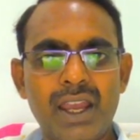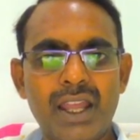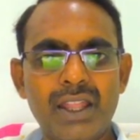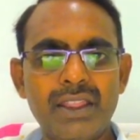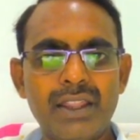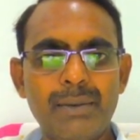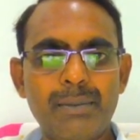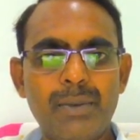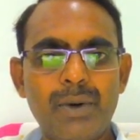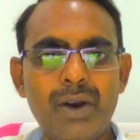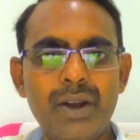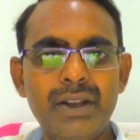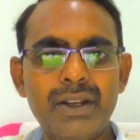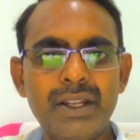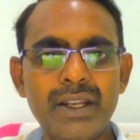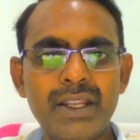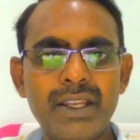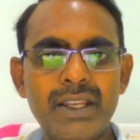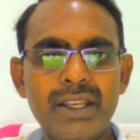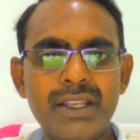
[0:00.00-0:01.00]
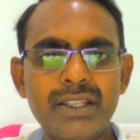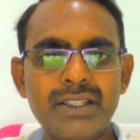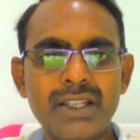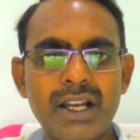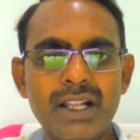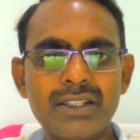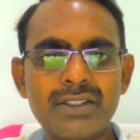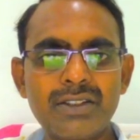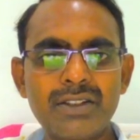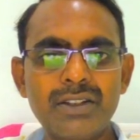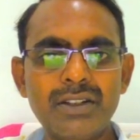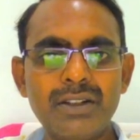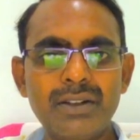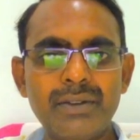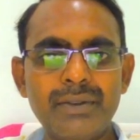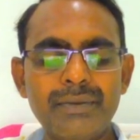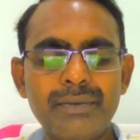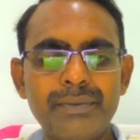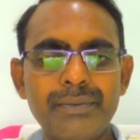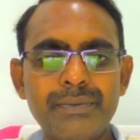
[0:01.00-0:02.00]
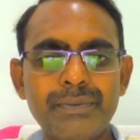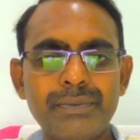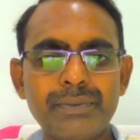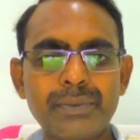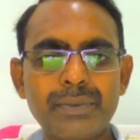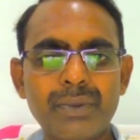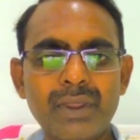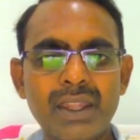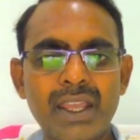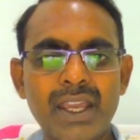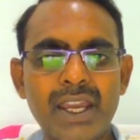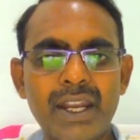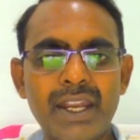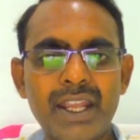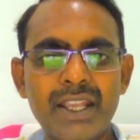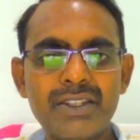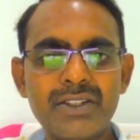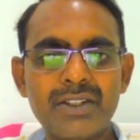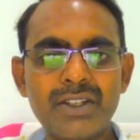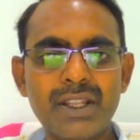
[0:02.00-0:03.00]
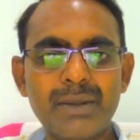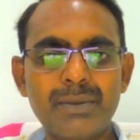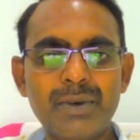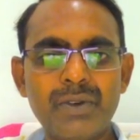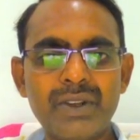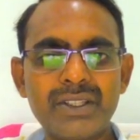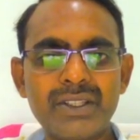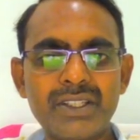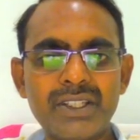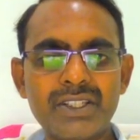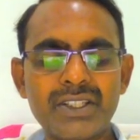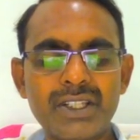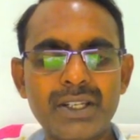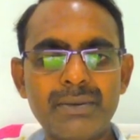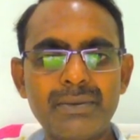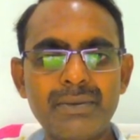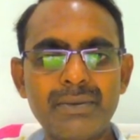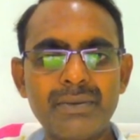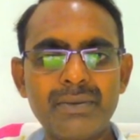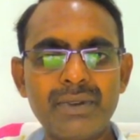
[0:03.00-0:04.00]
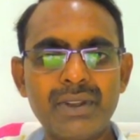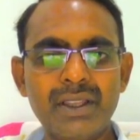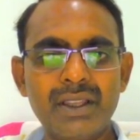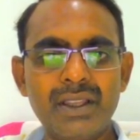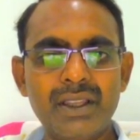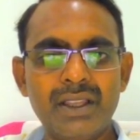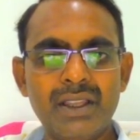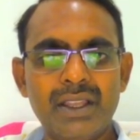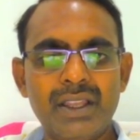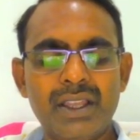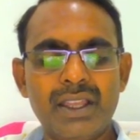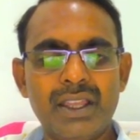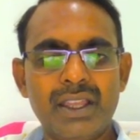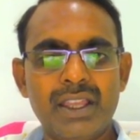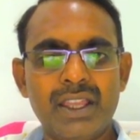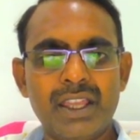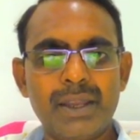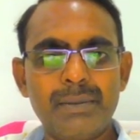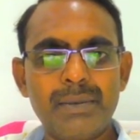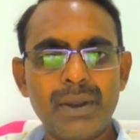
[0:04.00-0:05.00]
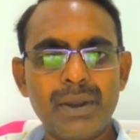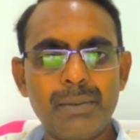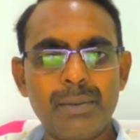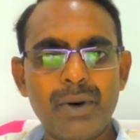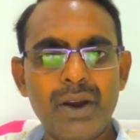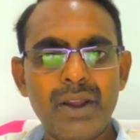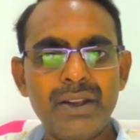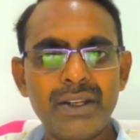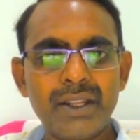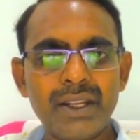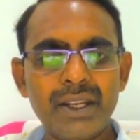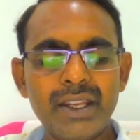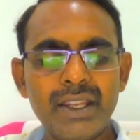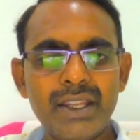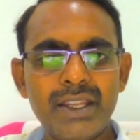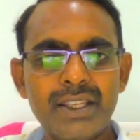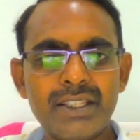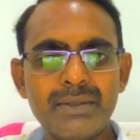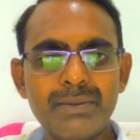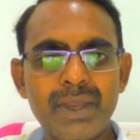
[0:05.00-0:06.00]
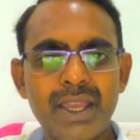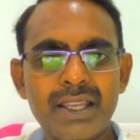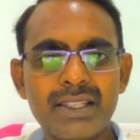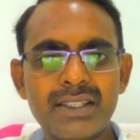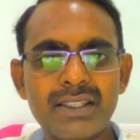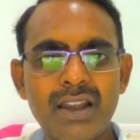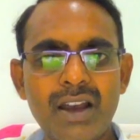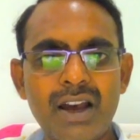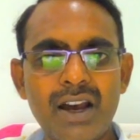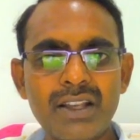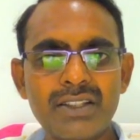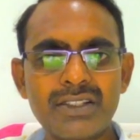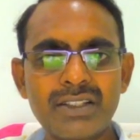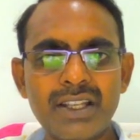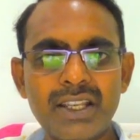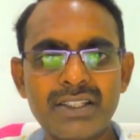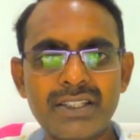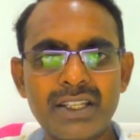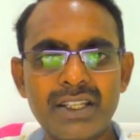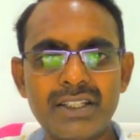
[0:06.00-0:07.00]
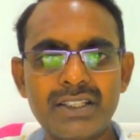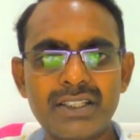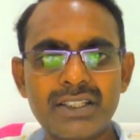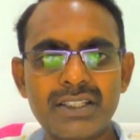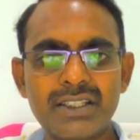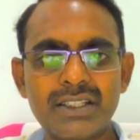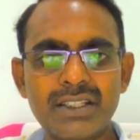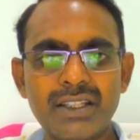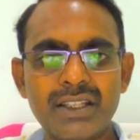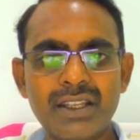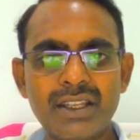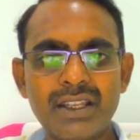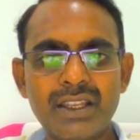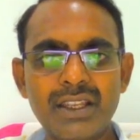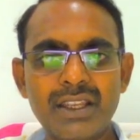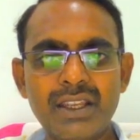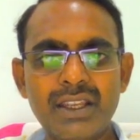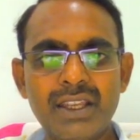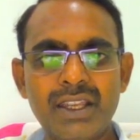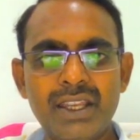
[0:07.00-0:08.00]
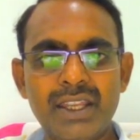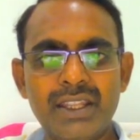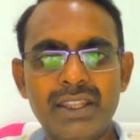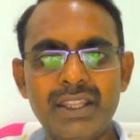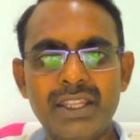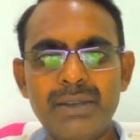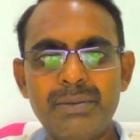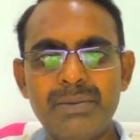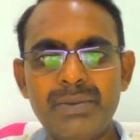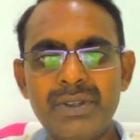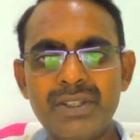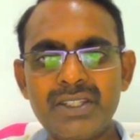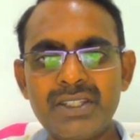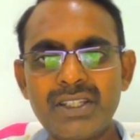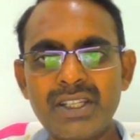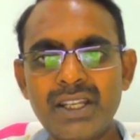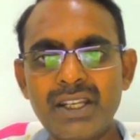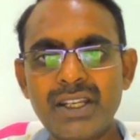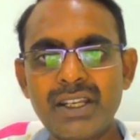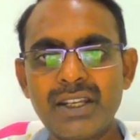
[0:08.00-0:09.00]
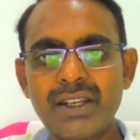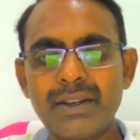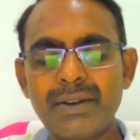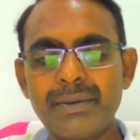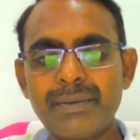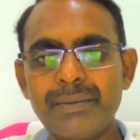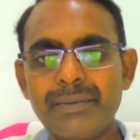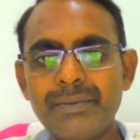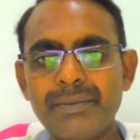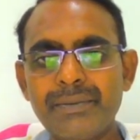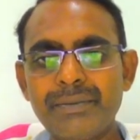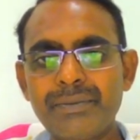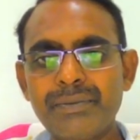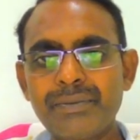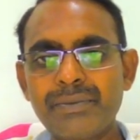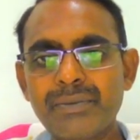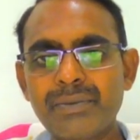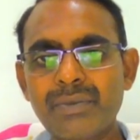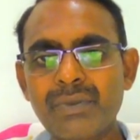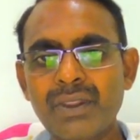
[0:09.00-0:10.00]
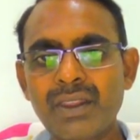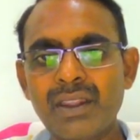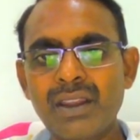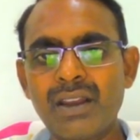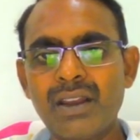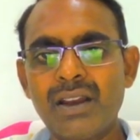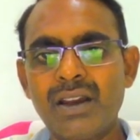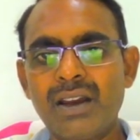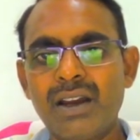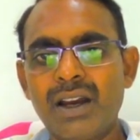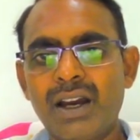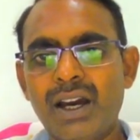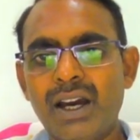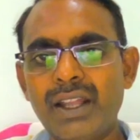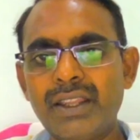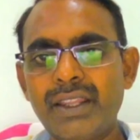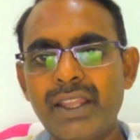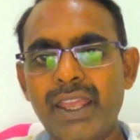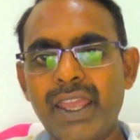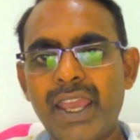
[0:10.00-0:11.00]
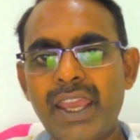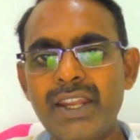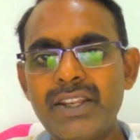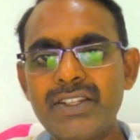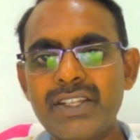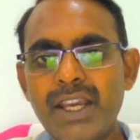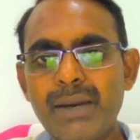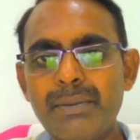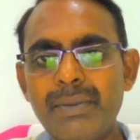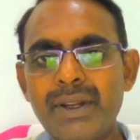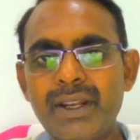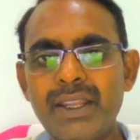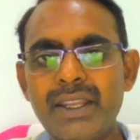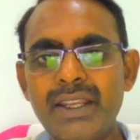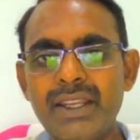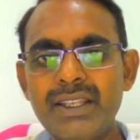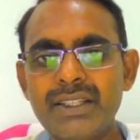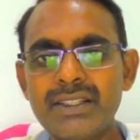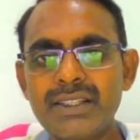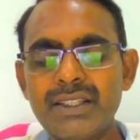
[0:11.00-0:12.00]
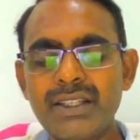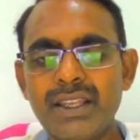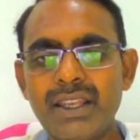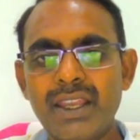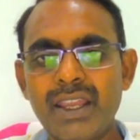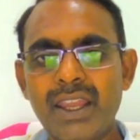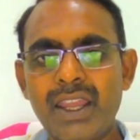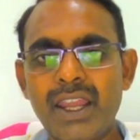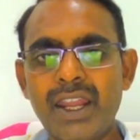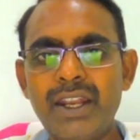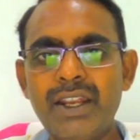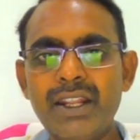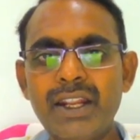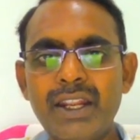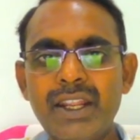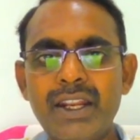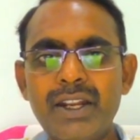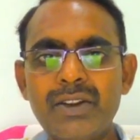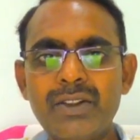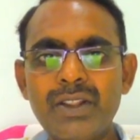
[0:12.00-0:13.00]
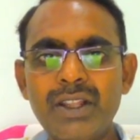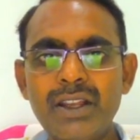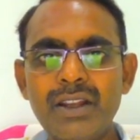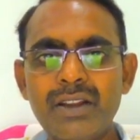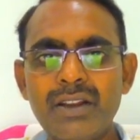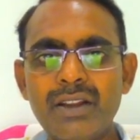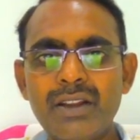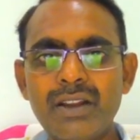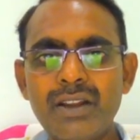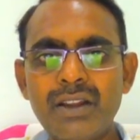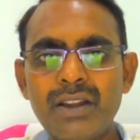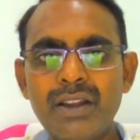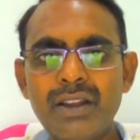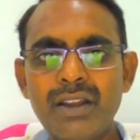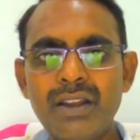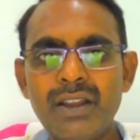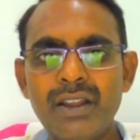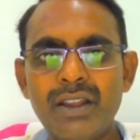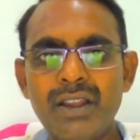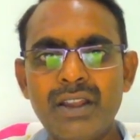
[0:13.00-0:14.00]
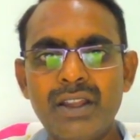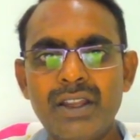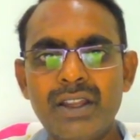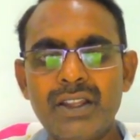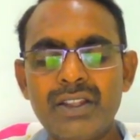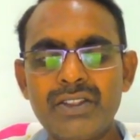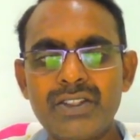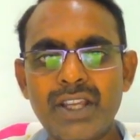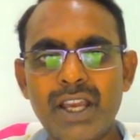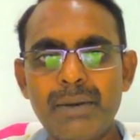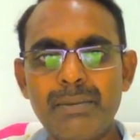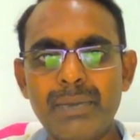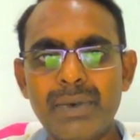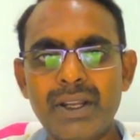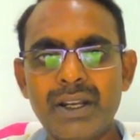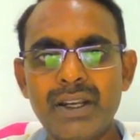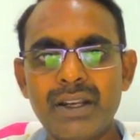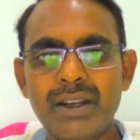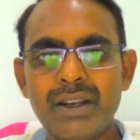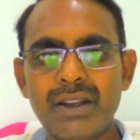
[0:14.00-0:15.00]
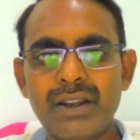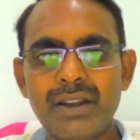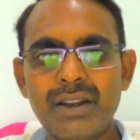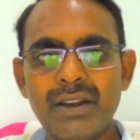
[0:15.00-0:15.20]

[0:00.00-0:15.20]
and the pointer is also attached to the moving system. If the pointer makes the oscillations, the piston on the air chamber is enter into the chamber